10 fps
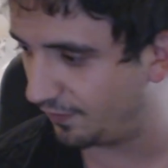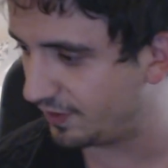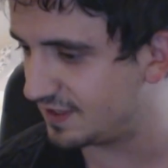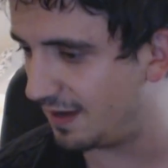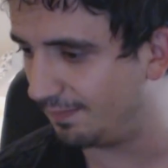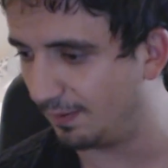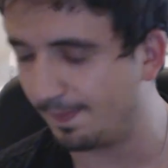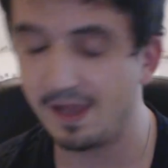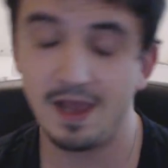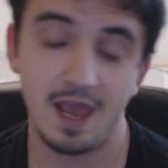For example,
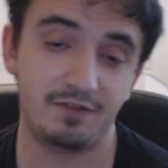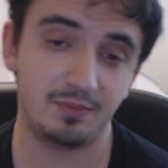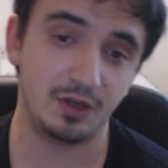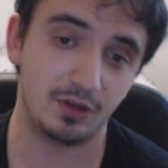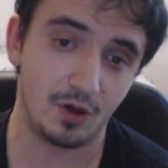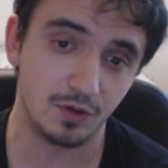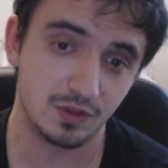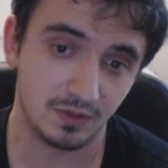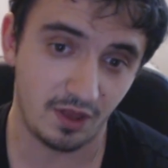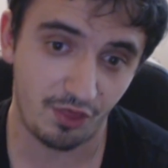everybody
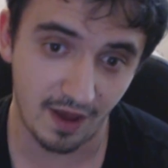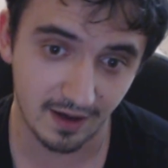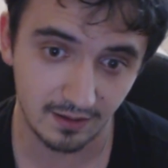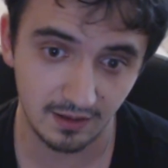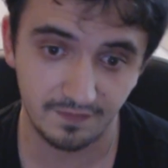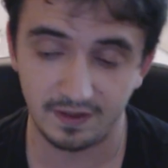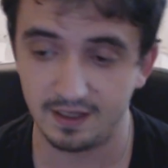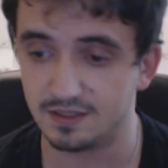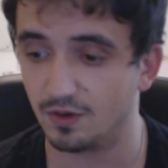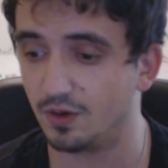knows what a Thug Cliff
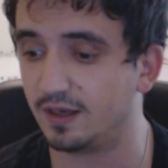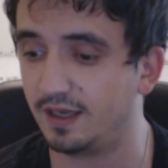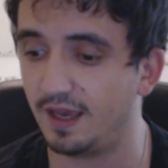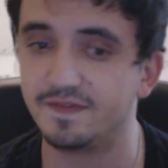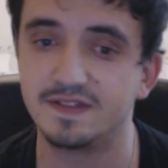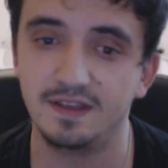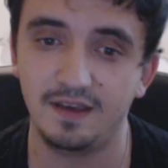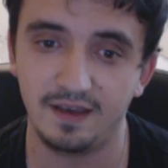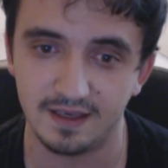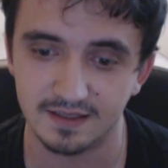is, or a
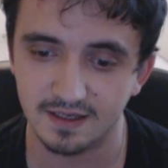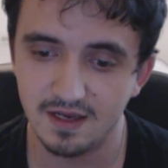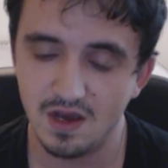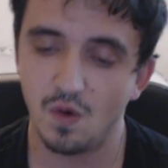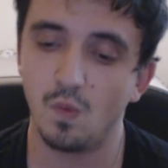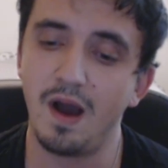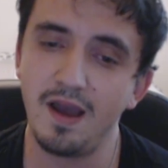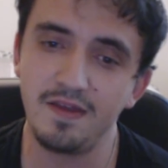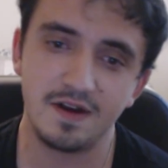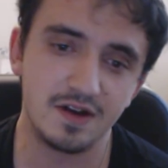KFC is.
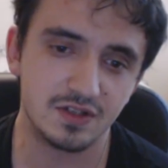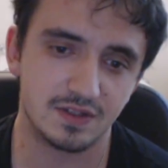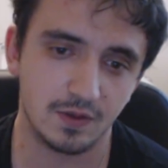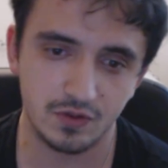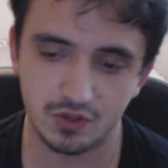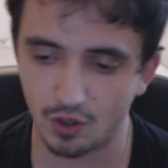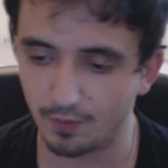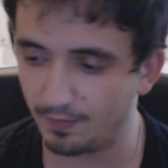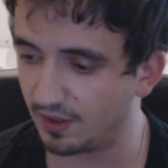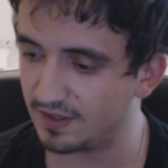Why they're so
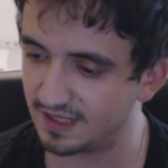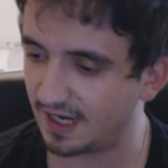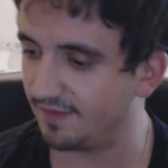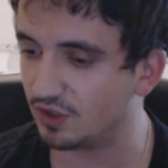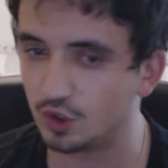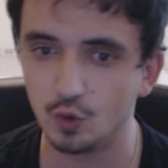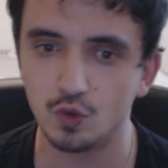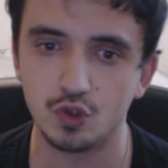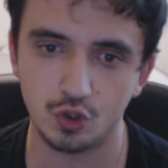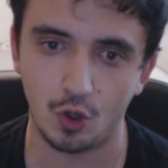strong? Because they have
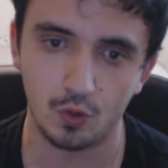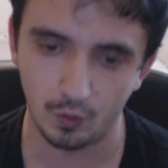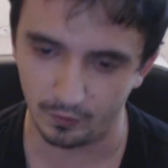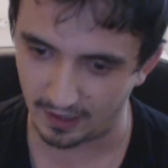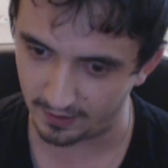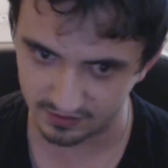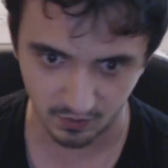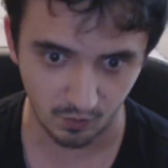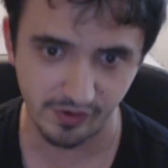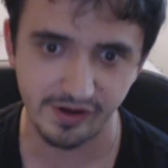2 strong
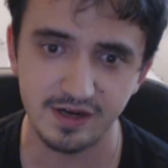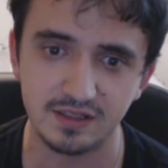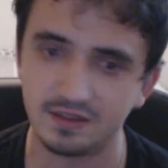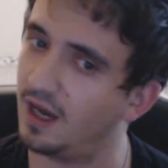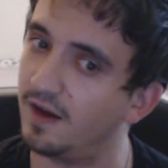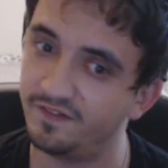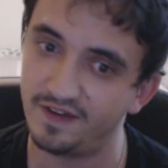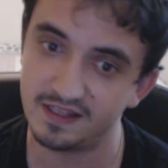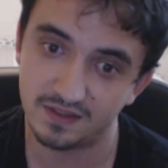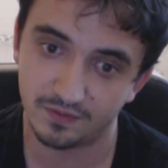cooldowns. Warriors
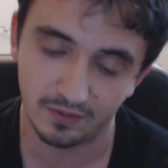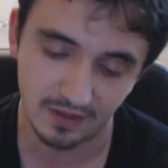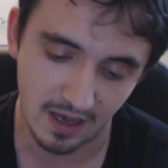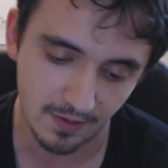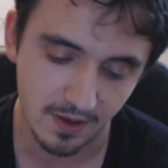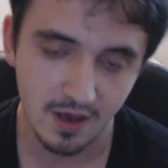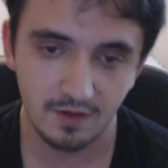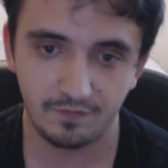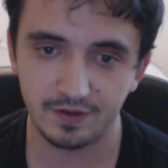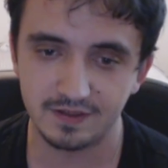offensive cooldown,
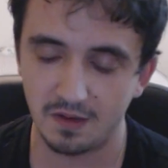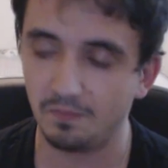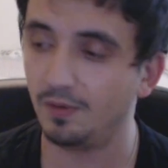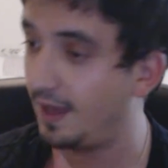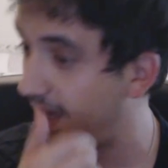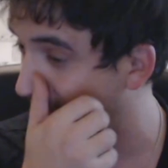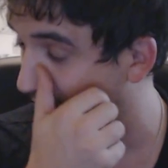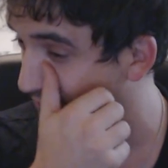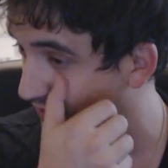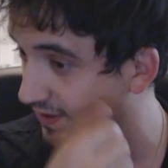for example, and
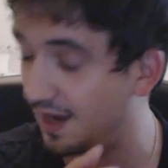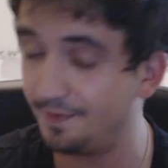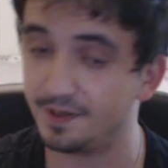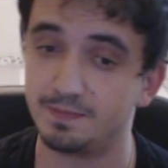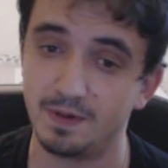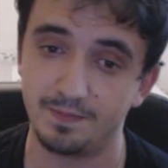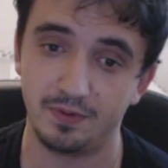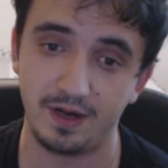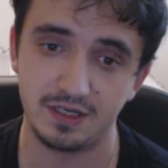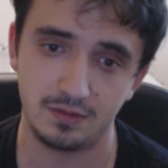also Hunter's
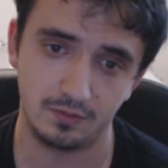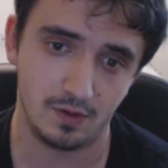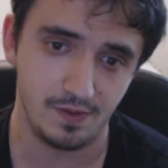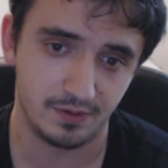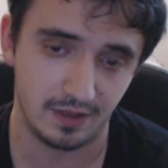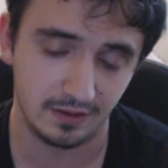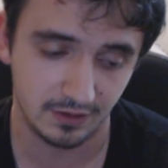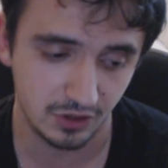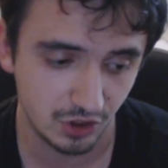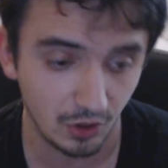preparation with all the
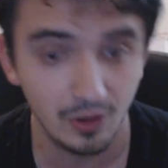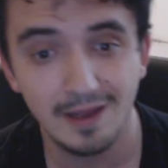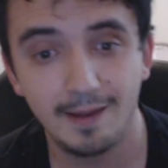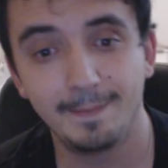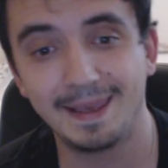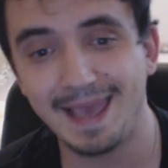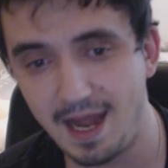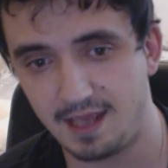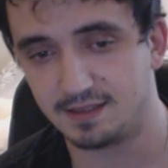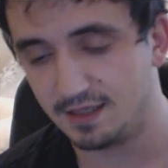crowd control
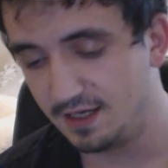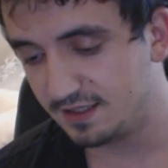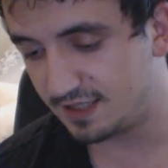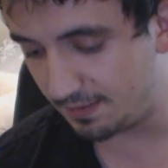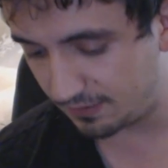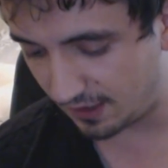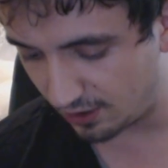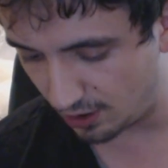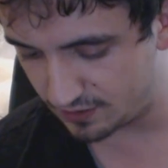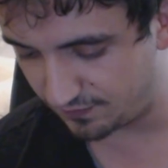mechanics. Same
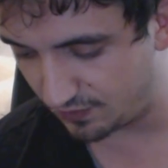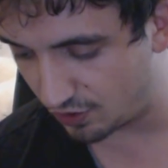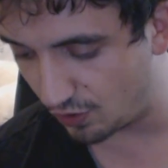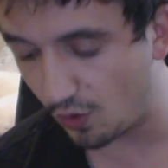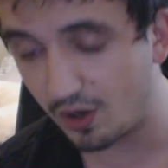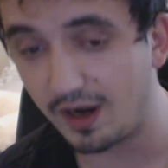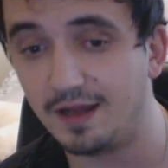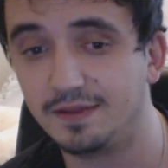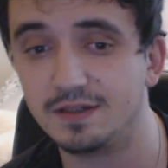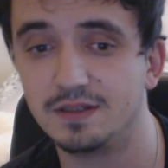thing goes for the rogue
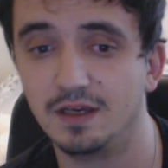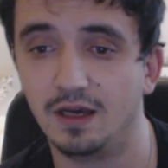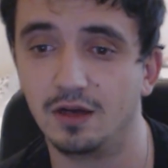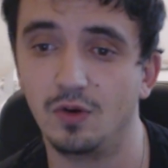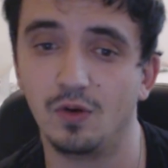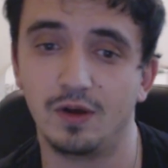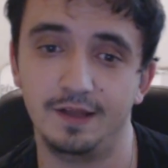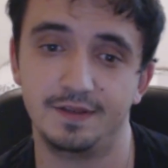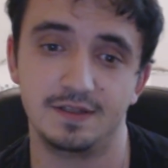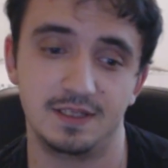
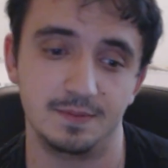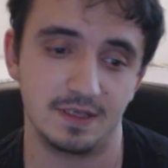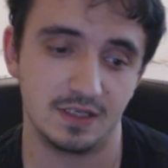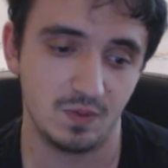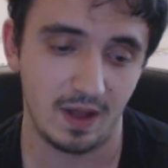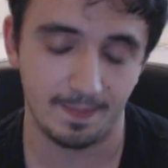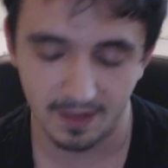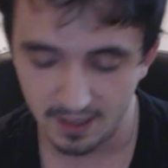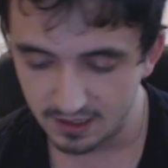hunter teams as well.